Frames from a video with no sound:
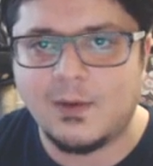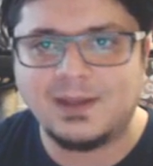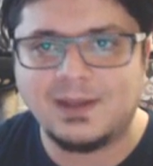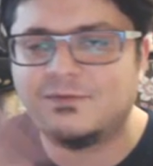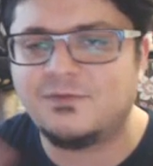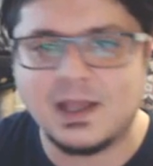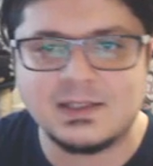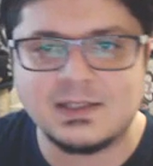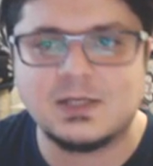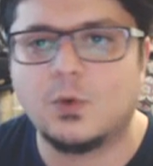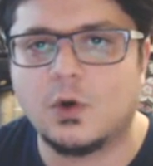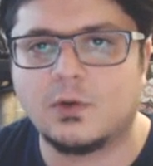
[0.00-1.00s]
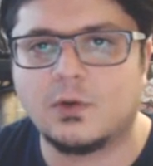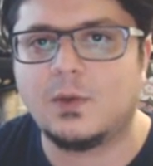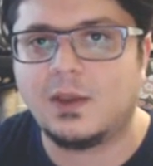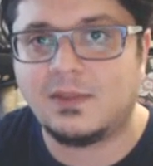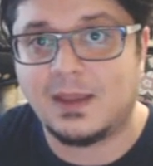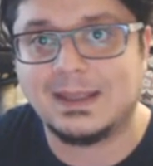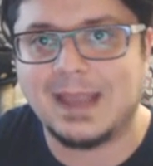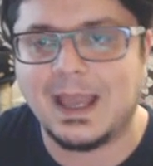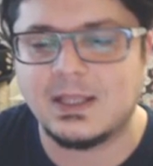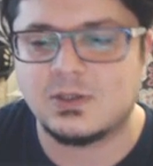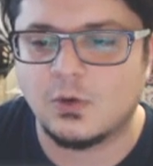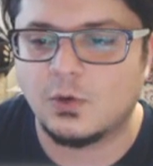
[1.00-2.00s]
without any fancy word, the way that
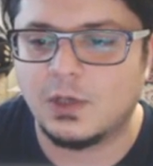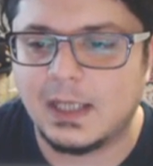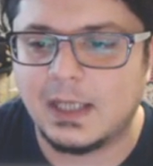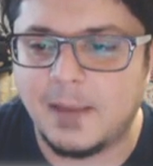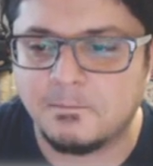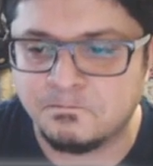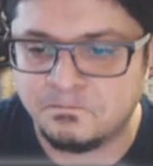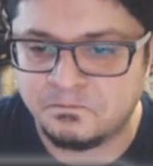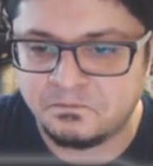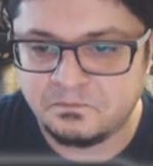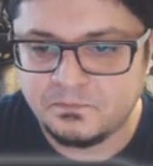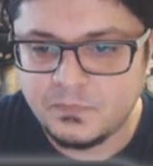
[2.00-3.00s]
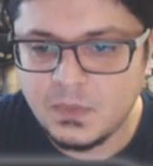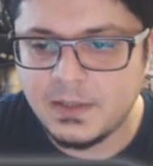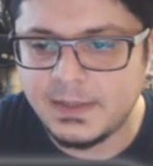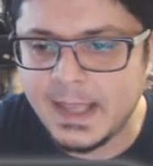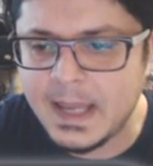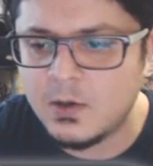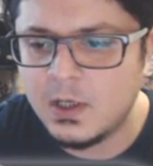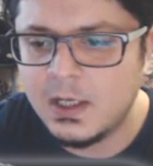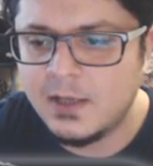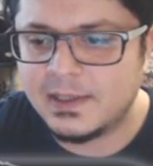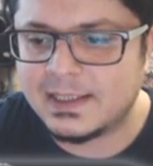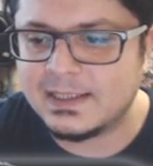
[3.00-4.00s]
guides you on the game. Now,
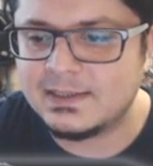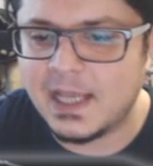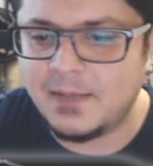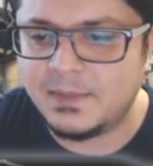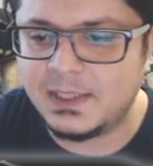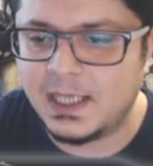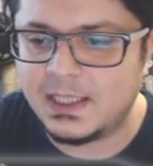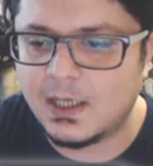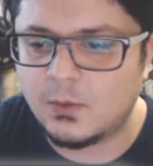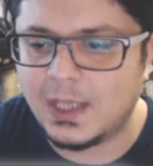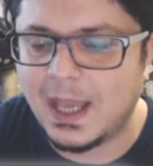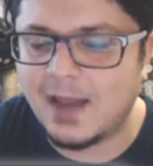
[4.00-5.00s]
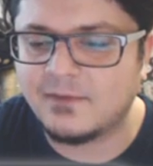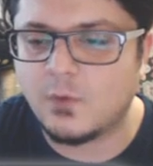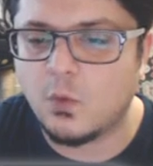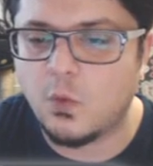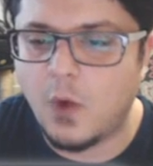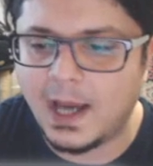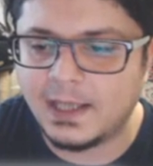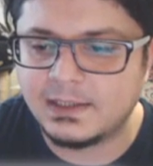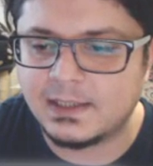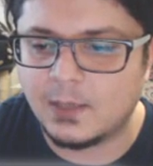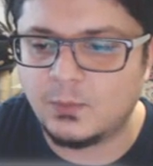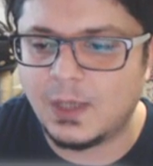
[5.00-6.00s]
the containment area, we have
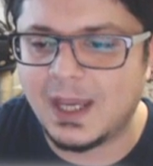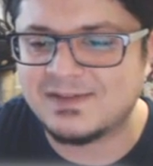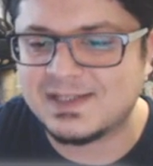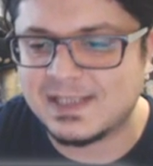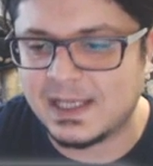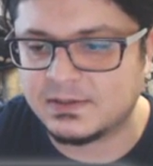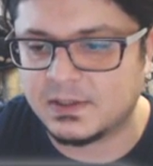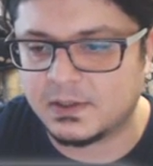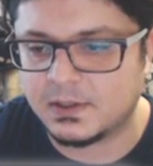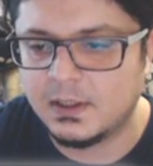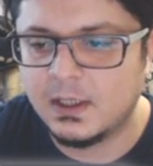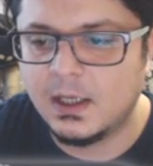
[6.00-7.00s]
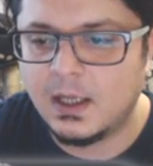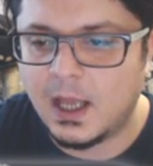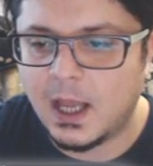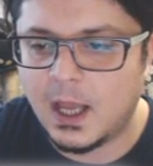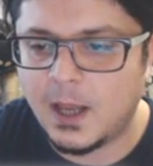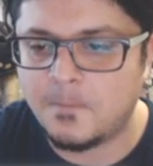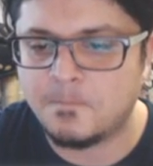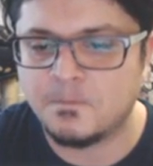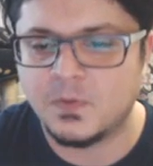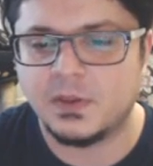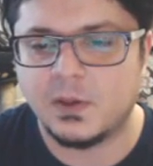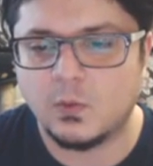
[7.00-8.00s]
wide and we have center.
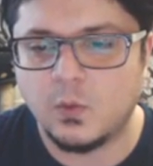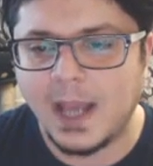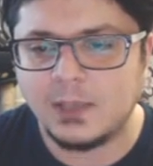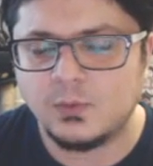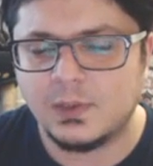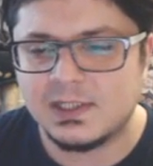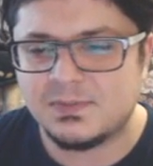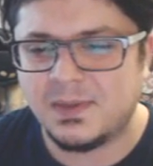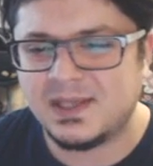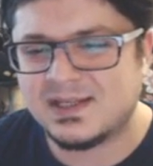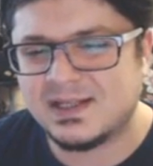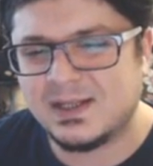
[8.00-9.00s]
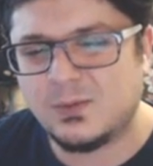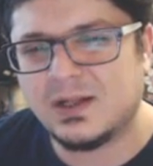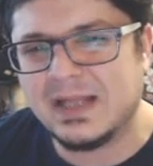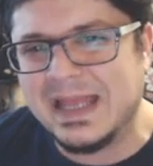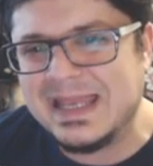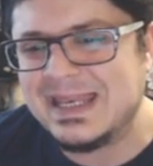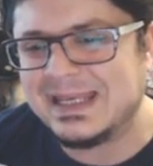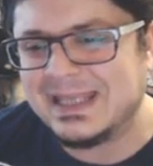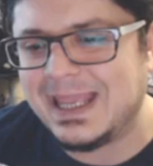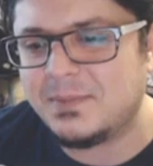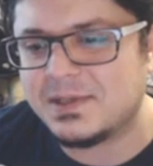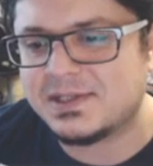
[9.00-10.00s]
The wide one is basically, well, in the
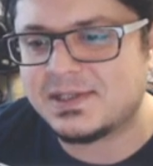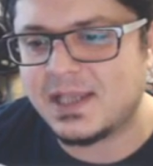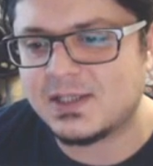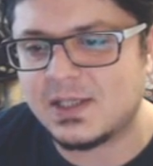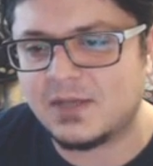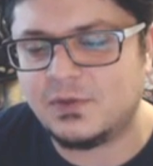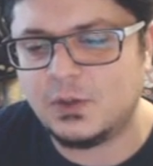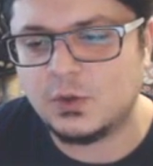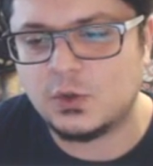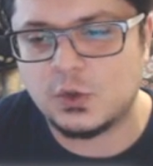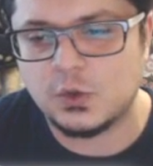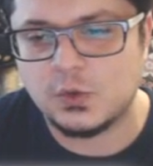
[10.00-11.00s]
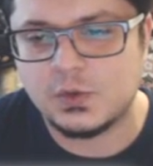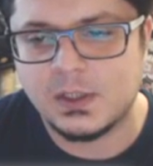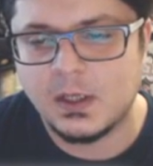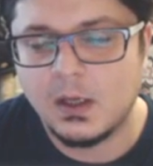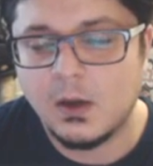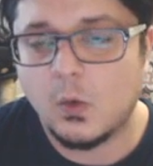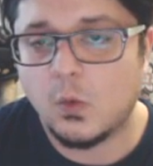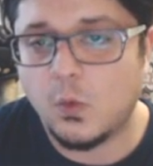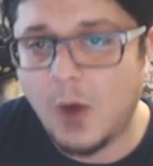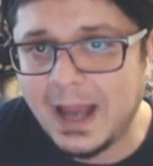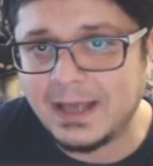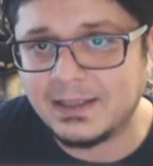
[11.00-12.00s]
game it says if you choose
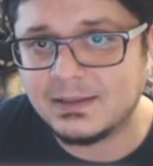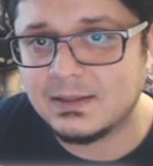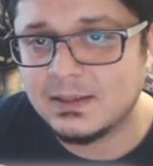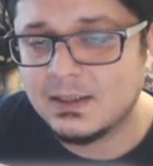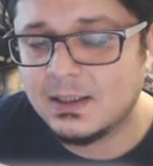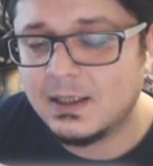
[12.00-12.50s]
wide,